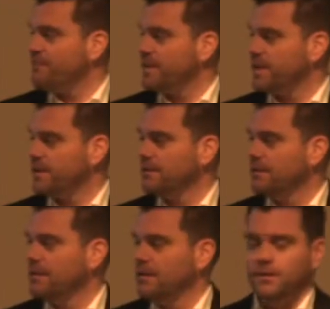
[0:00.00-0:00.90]
million
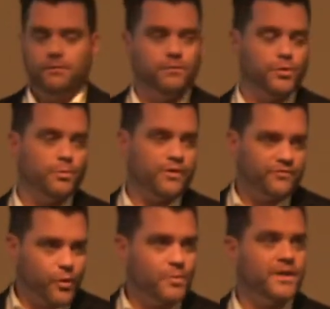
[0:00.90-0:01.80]

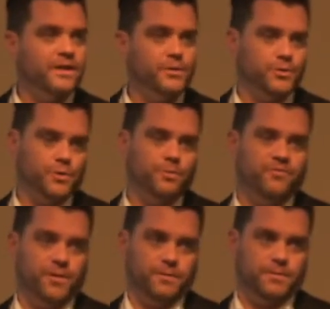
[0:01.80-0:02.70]
YouTube
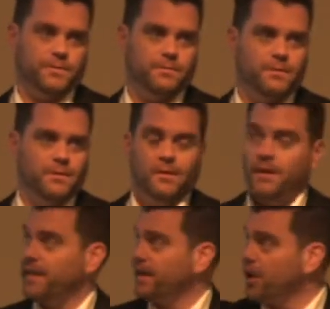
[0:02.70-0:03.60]
views.
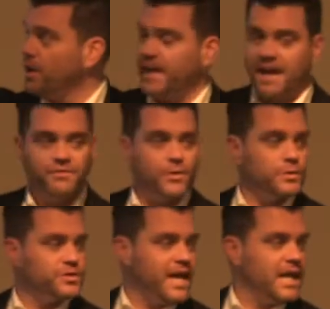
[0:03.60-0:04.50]
They currently have their
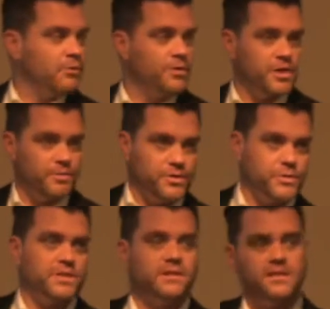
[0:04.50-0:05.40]
own channel where they're
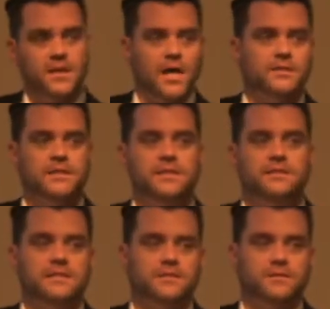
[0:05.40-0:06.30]
producing this content.
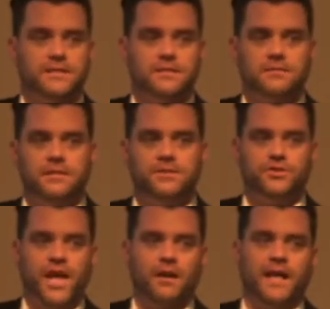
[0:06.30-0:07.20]
This
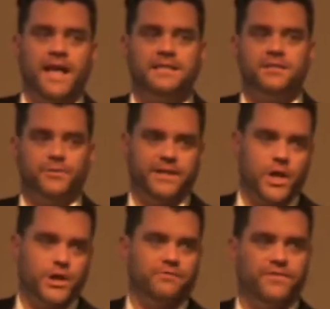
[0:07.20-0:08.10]
channel has
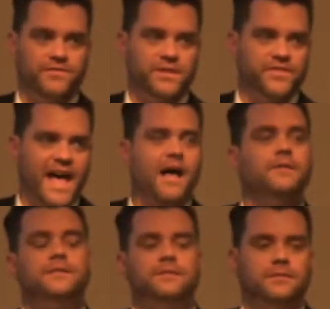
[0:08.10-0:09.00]

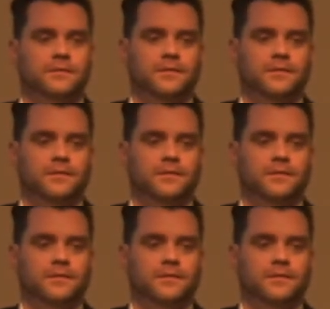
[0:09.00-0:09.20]
350,000